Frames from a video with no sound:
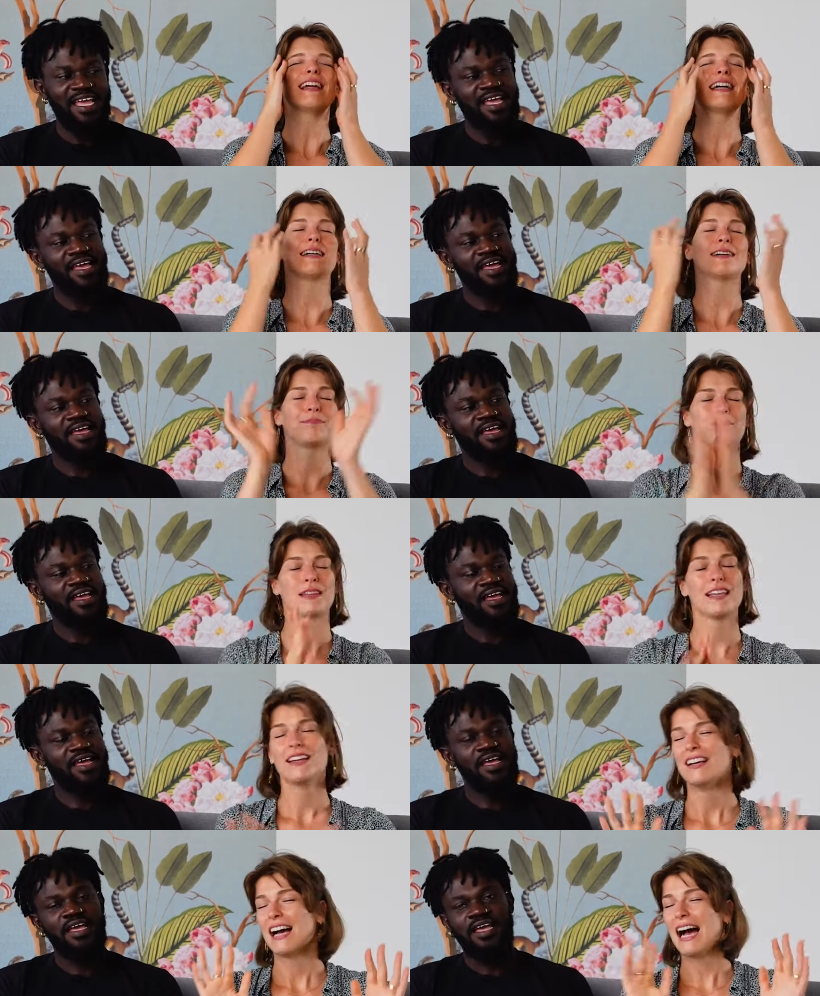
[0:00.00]
Speaker 1: like,
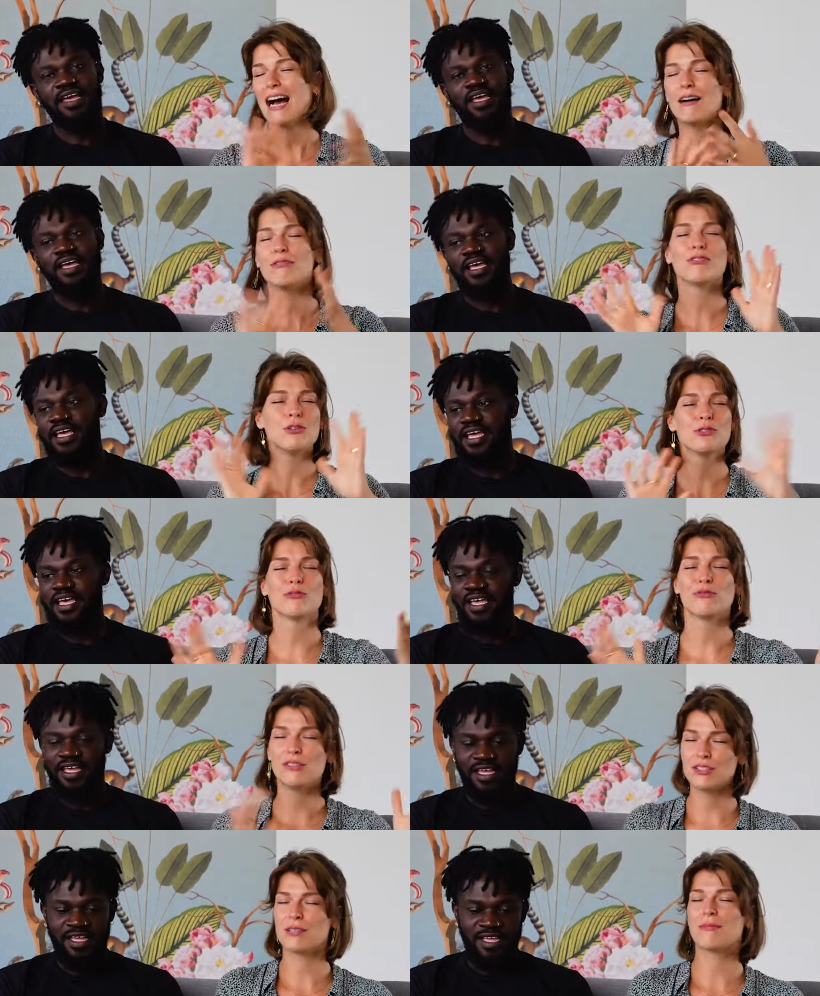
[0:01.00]
I have loads of
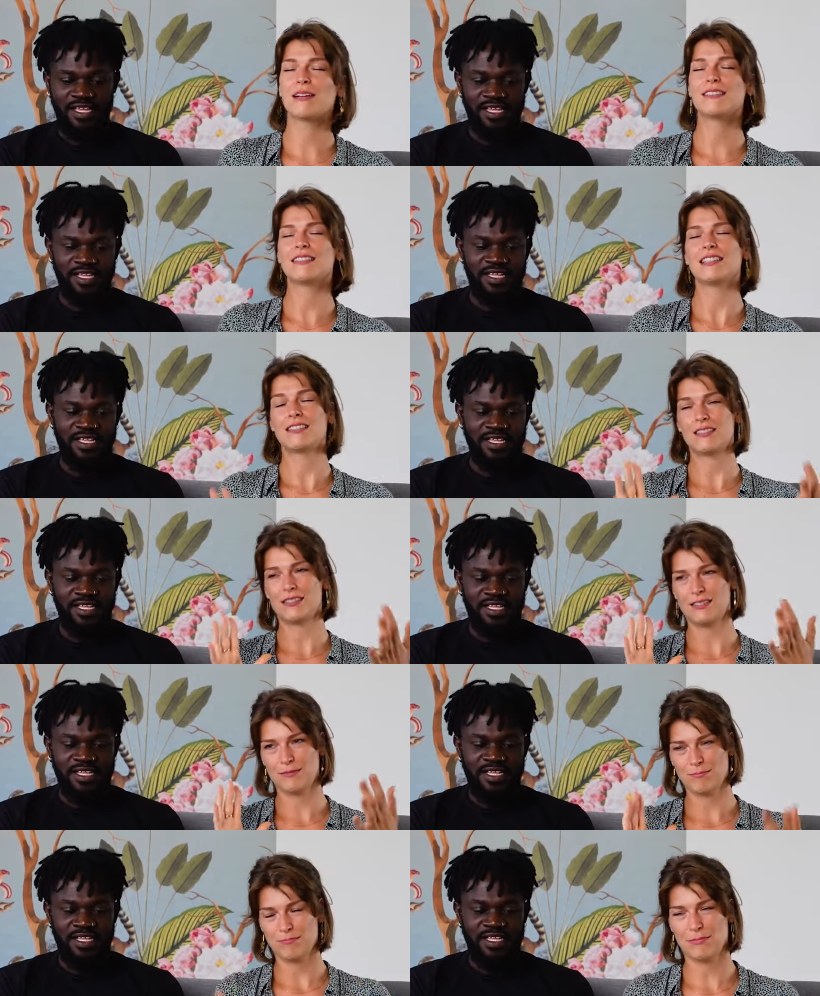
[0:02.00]
feels about this
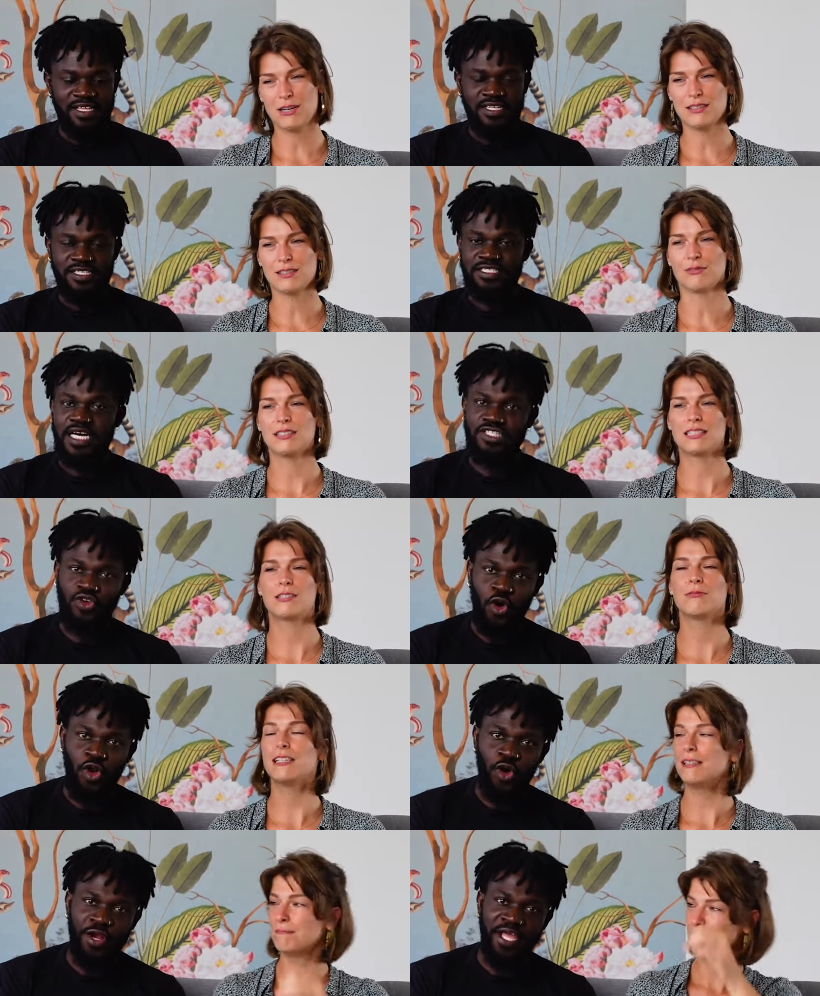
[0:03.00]
part of that history.
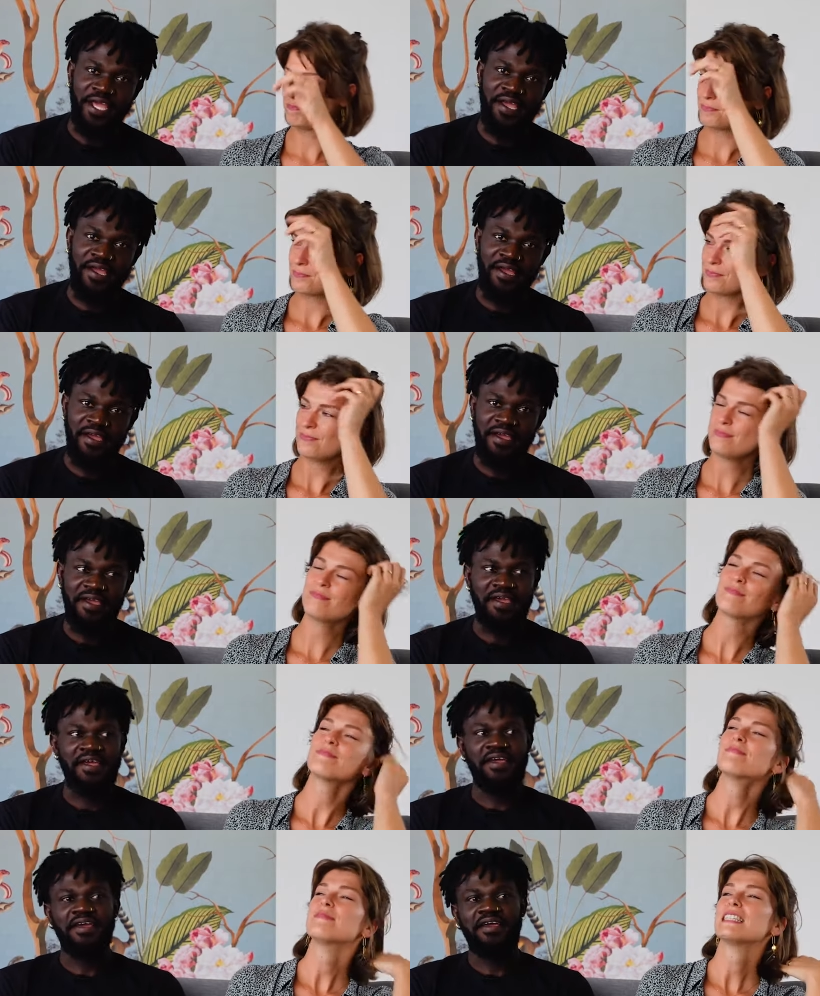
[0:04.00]
colony
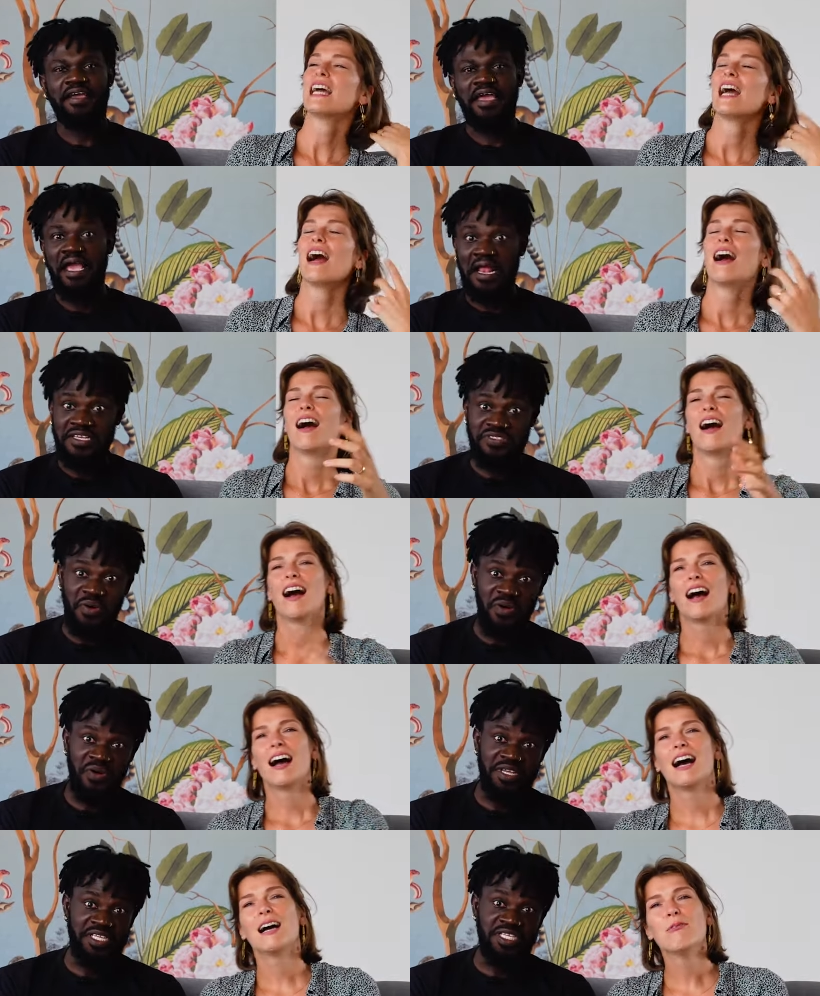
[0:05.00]
Speaker 2: English
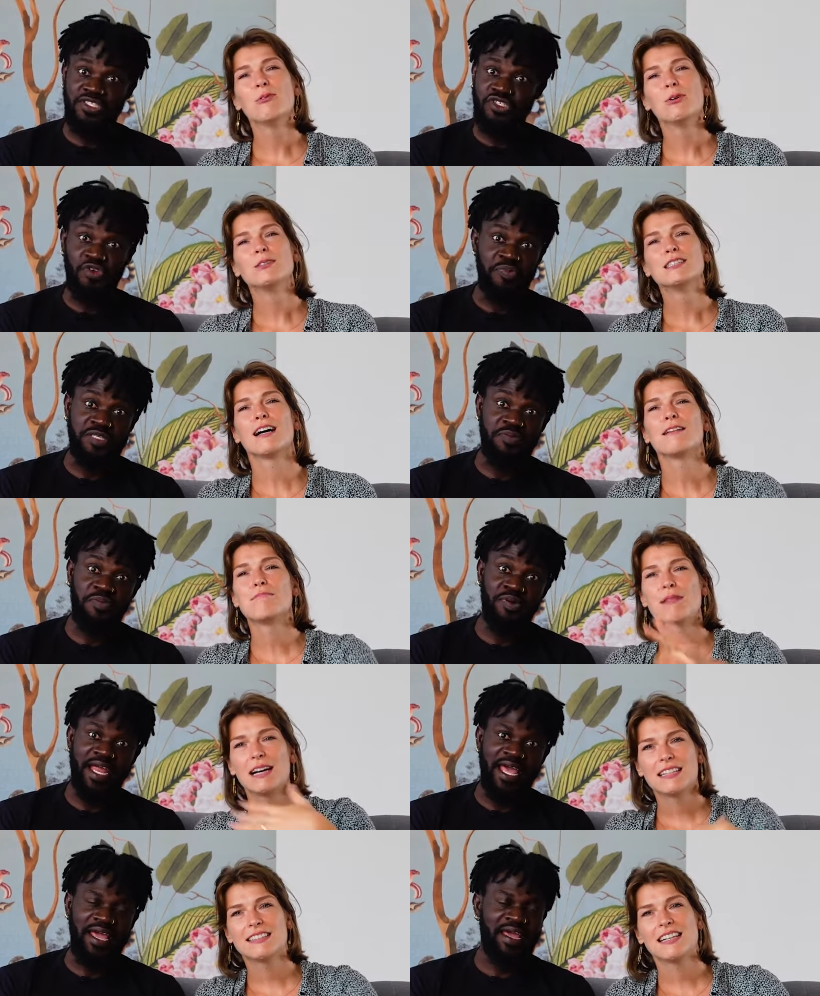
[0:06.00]
colony. I not won't
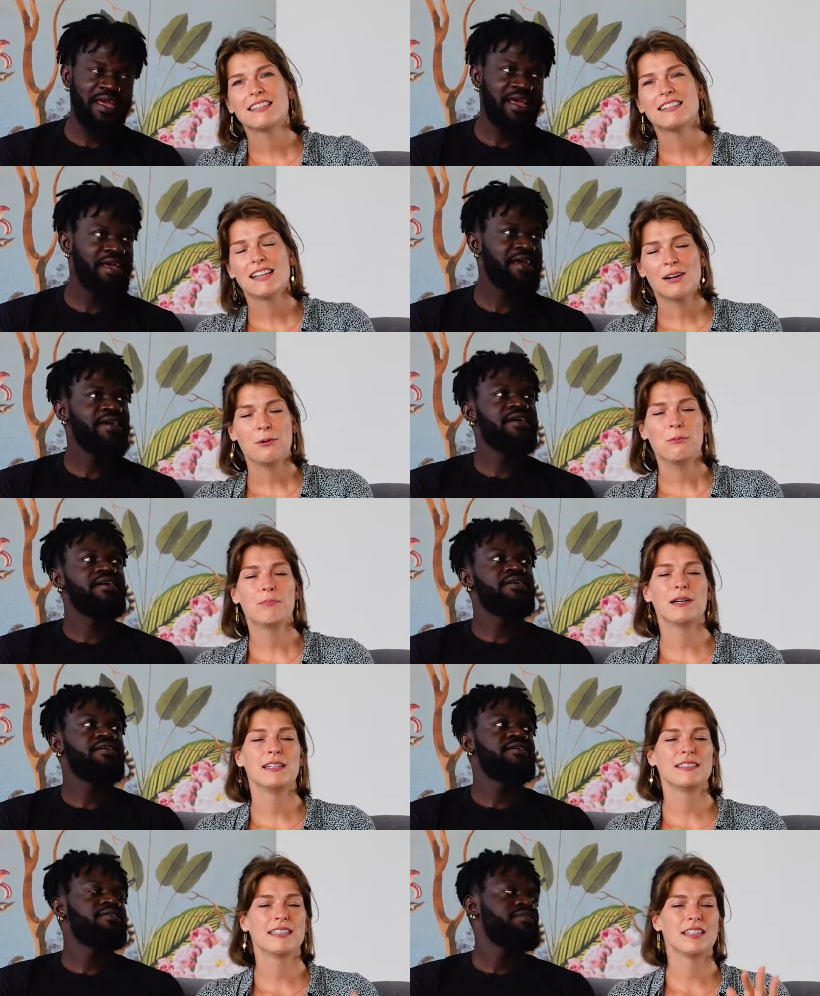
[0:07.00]
unpack that
Speaker 1: now,
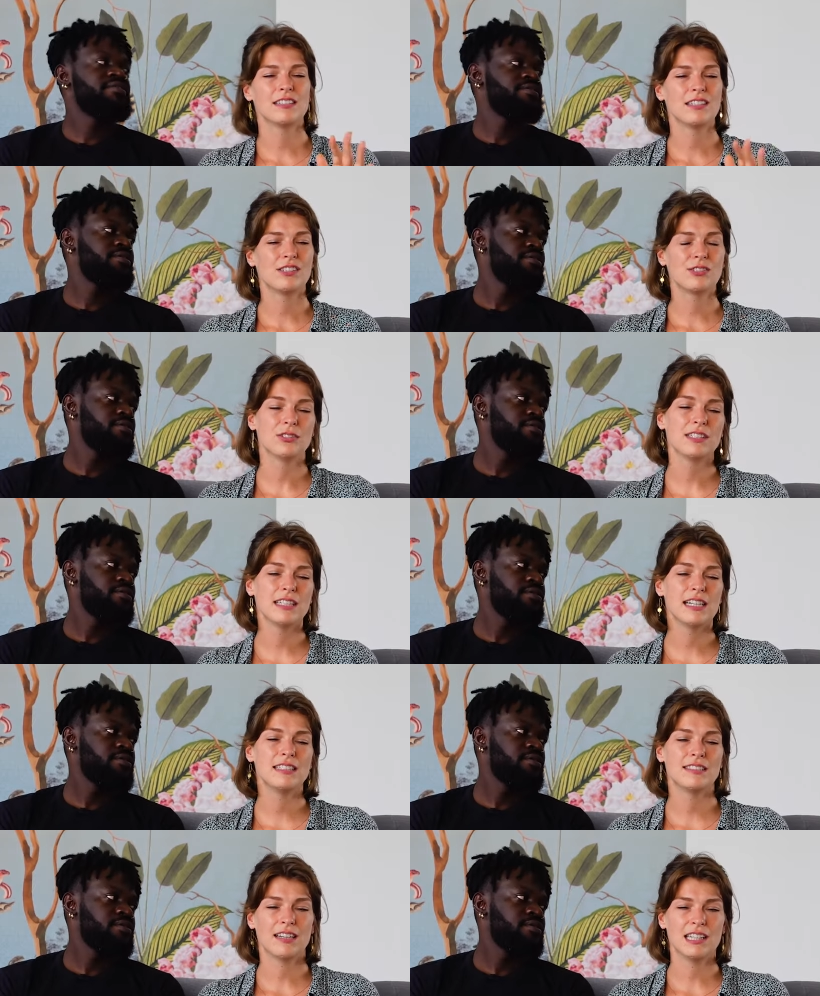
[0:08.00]
but there's a certain
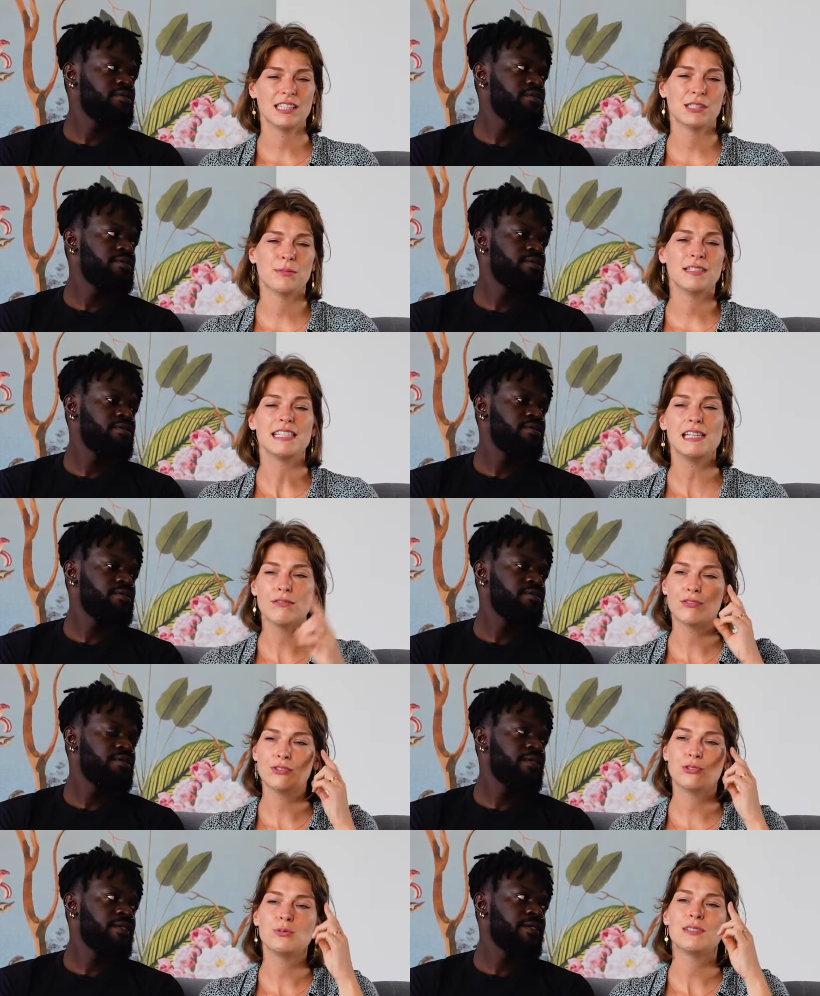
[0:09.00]
entitlement
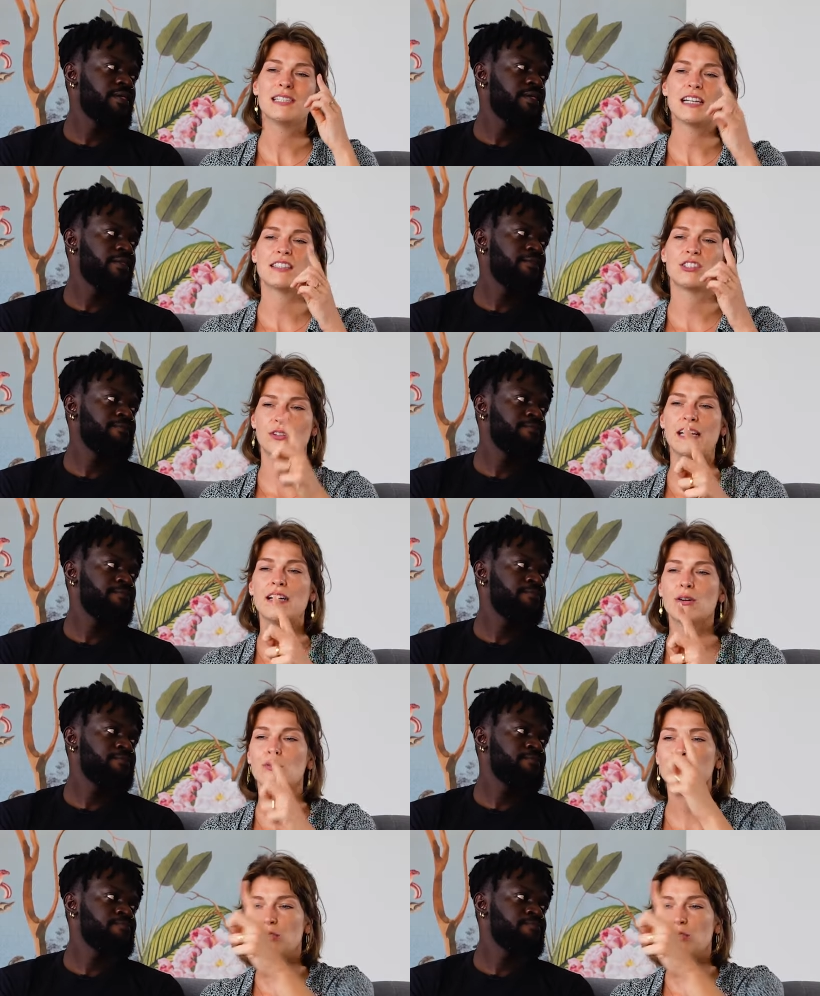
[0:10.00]
even to that train of